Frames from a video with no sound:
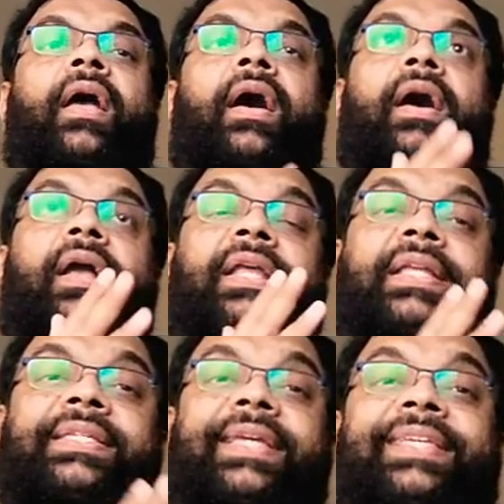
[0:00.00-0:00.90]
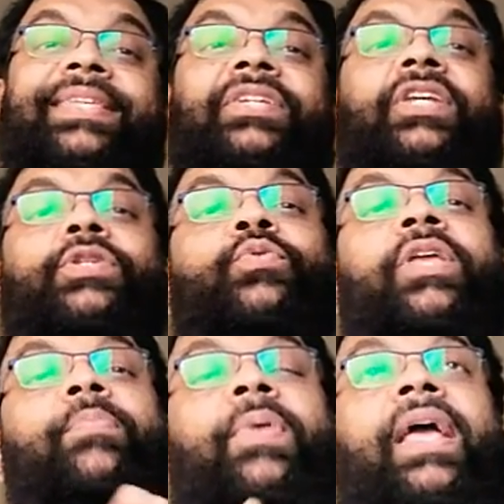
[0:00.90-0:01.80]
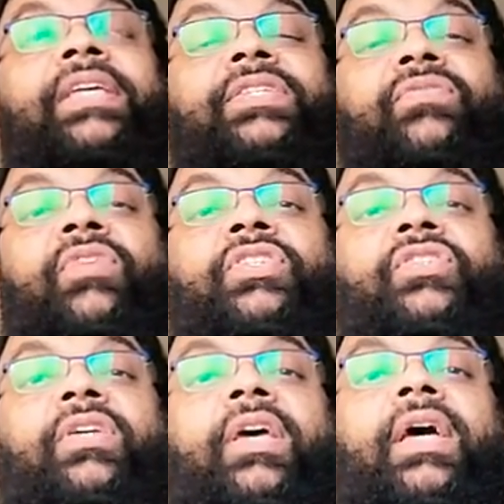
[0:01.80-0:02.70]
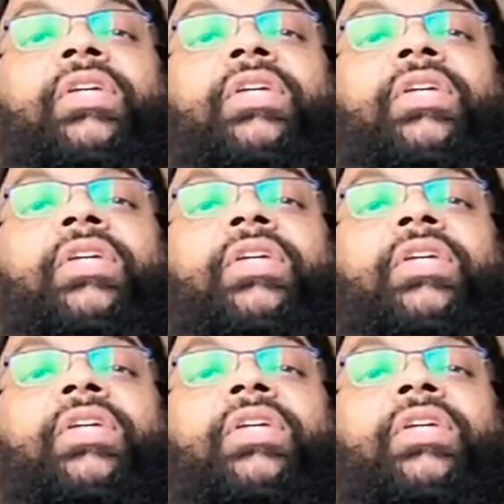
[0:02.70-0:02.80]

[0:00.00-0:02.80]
It is essential to replace with